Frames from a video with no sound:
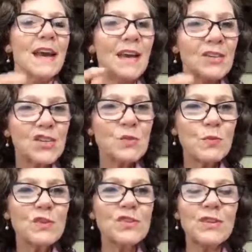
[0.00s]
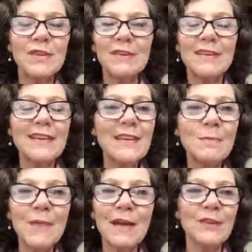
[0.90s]
And just want you to
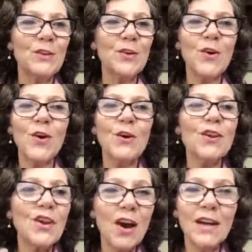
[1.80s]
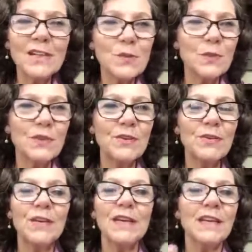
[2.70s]
keep that in your heart. God is with you.